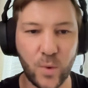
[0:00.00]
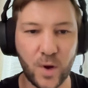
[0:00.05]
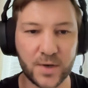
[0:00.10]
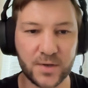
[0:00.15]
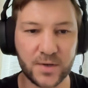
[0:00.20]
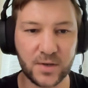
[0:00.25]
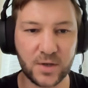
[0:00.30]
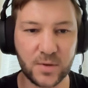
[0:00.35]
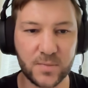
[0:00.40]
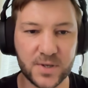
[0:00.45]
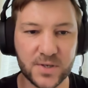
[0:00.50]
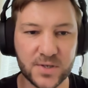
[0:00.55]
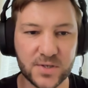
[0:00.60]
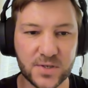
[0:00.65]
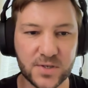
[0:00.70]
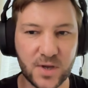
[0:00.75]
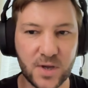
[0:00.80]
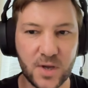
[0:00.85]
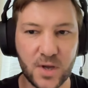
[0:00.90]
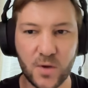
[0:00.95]
what
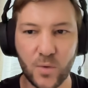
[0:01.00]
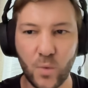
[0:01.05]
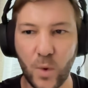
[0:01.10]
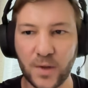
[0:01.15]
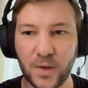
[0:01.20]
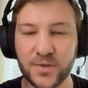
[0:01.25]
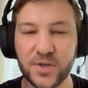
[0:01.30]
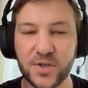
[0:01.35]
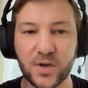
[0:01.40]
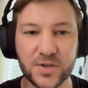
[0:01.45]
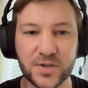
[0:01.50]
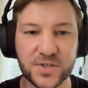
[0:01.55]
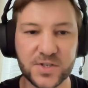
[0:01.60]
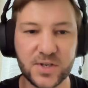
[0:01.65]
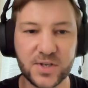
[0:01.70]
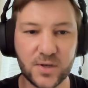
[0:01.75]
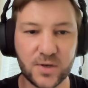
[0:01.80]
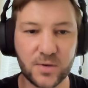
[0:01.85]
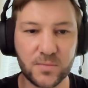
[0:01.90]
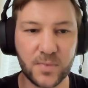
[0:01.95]
humans want to
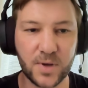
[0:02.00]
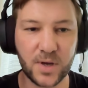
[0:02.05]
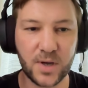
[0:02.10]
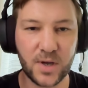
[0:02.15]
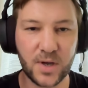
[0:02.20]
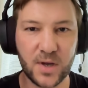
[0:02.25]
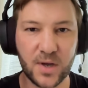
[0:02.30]
consume